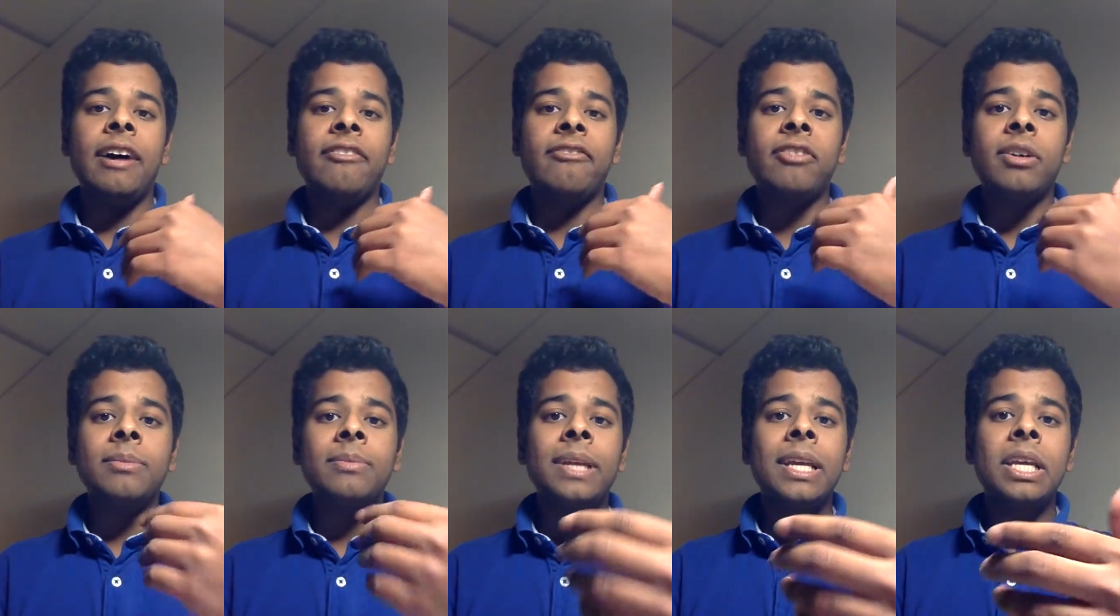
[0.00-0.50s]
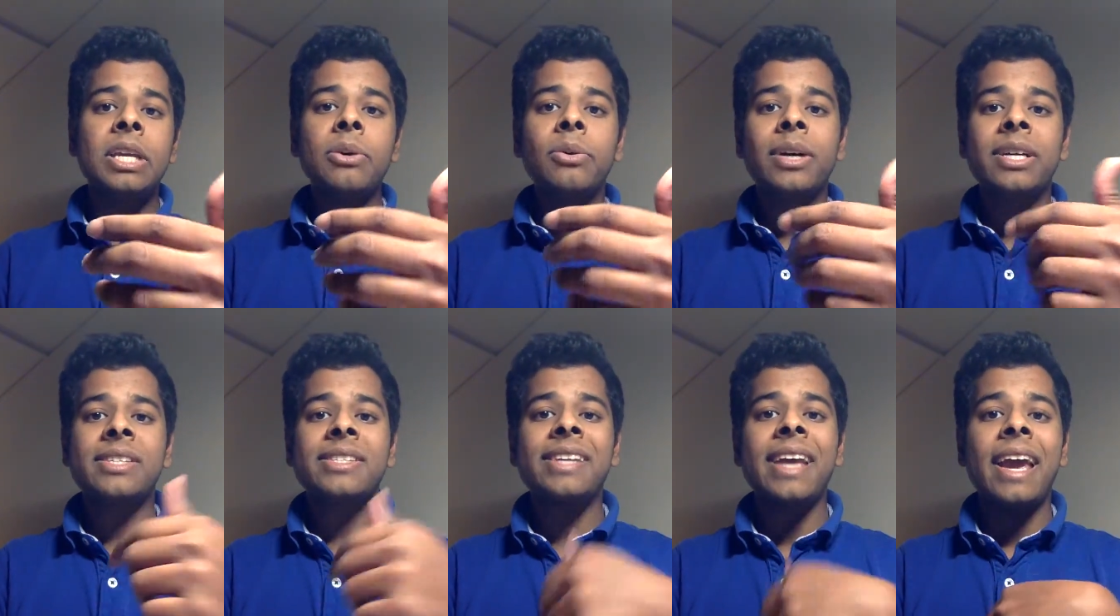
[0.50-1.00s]
from the
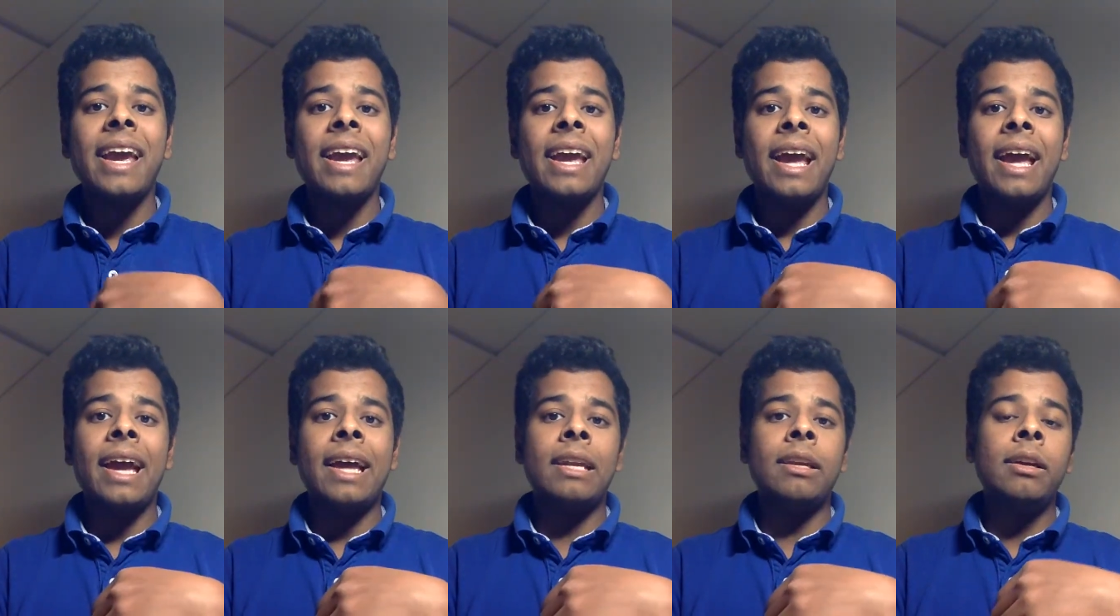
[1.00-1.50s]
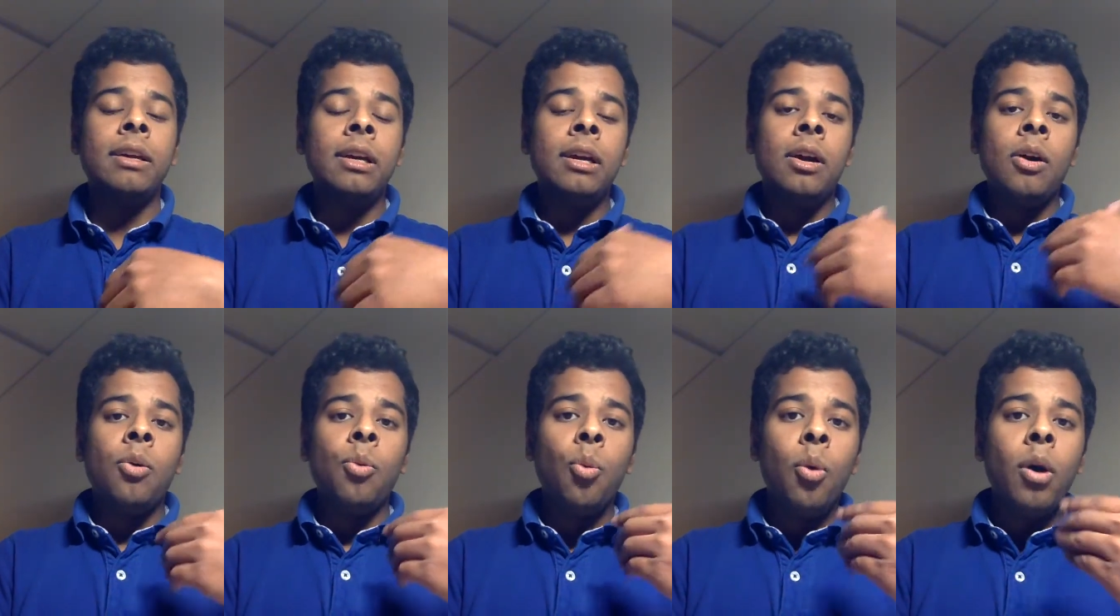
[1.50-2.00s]
USA, and
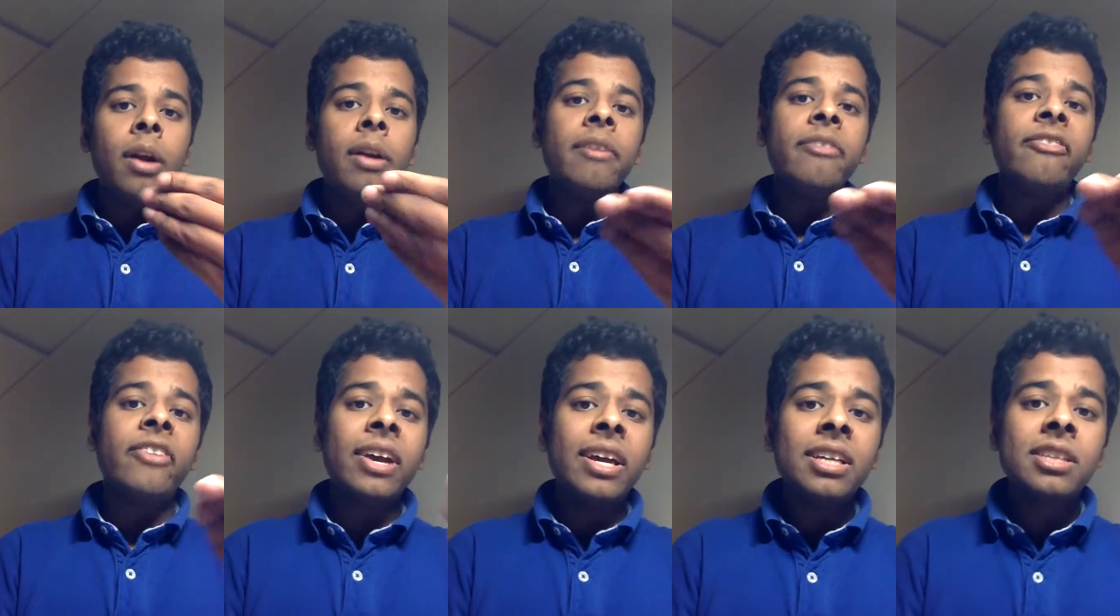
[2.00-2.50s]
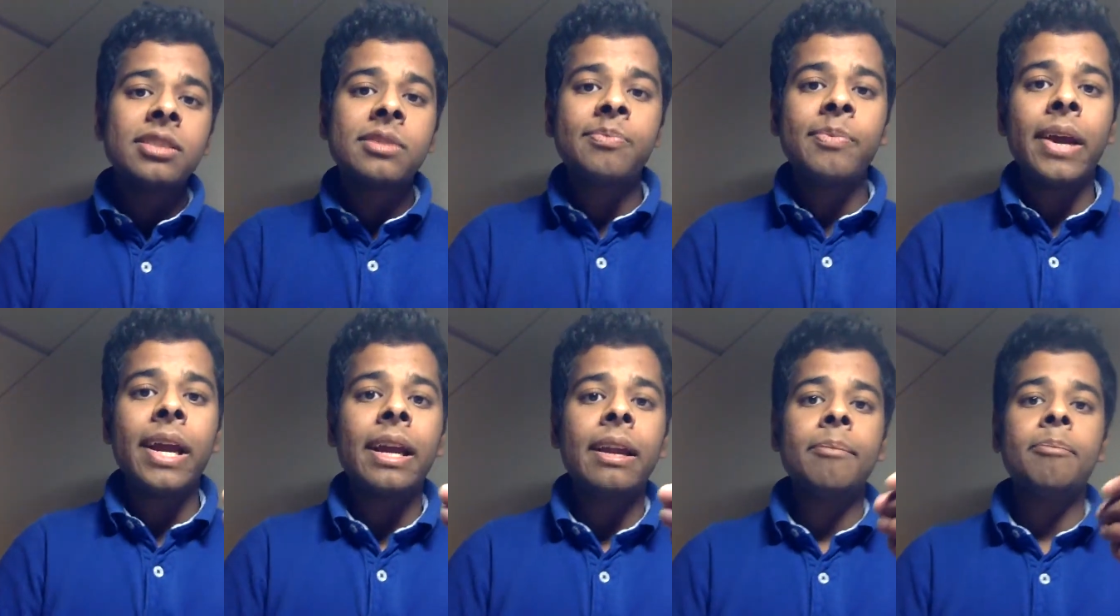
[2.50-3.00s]
one of his
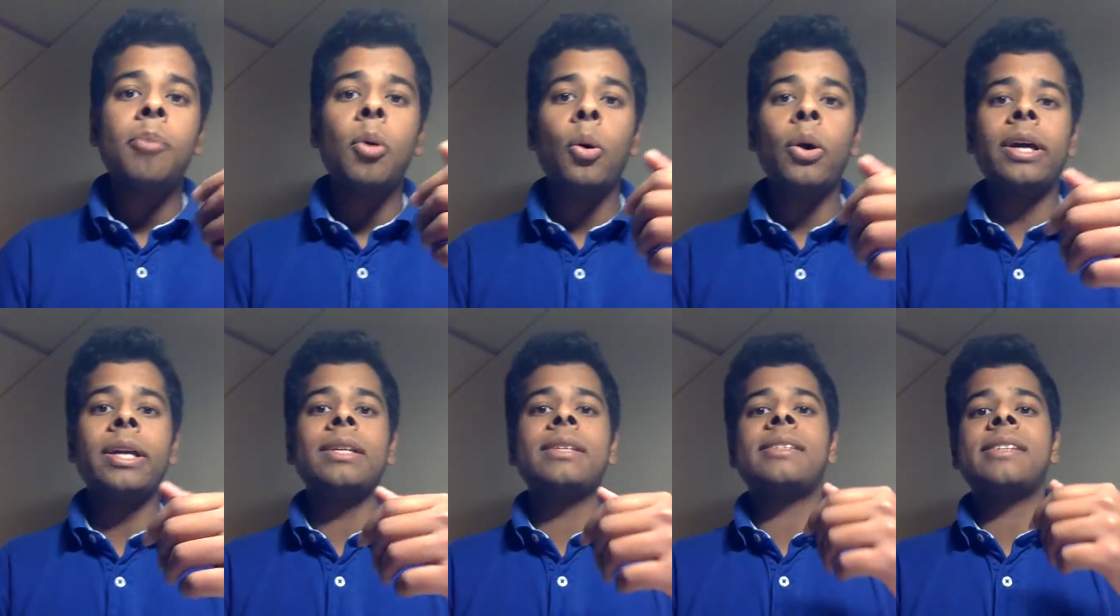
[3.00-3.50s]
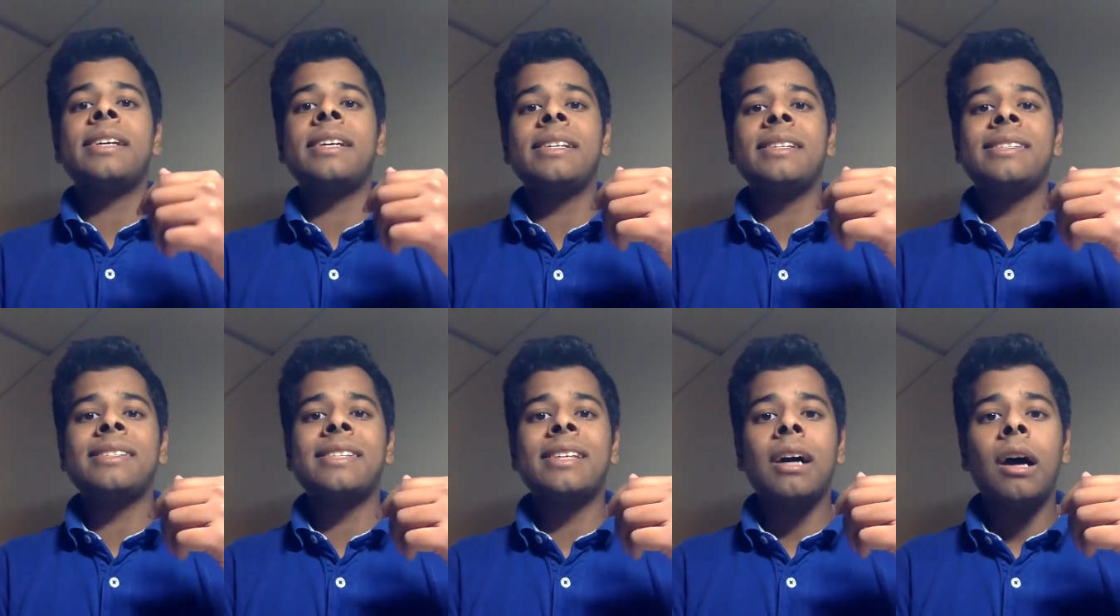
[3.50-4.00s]
main points
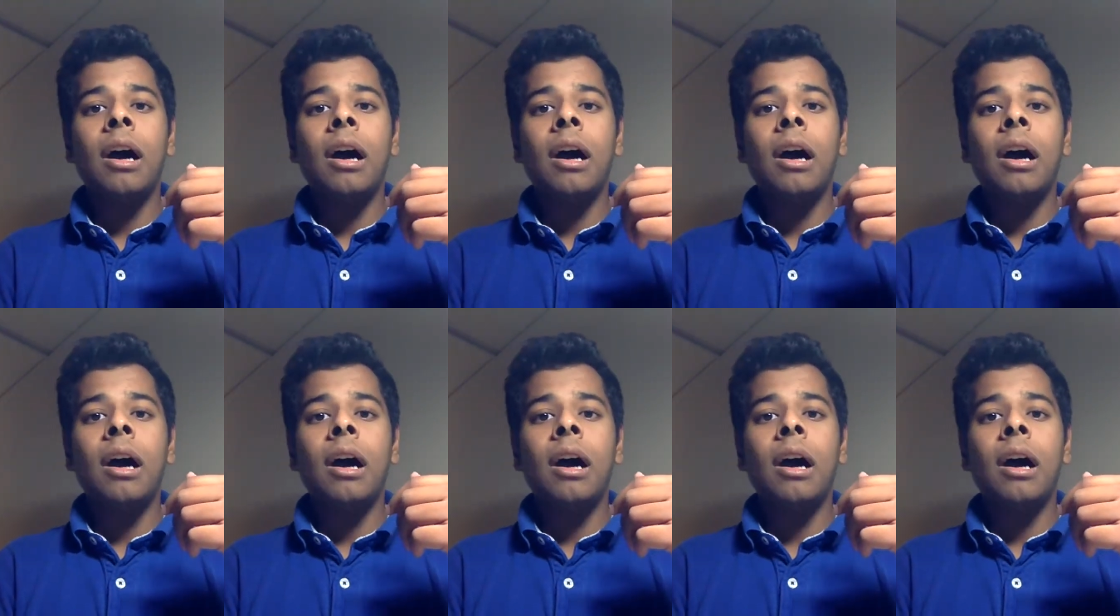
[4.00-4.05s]
is,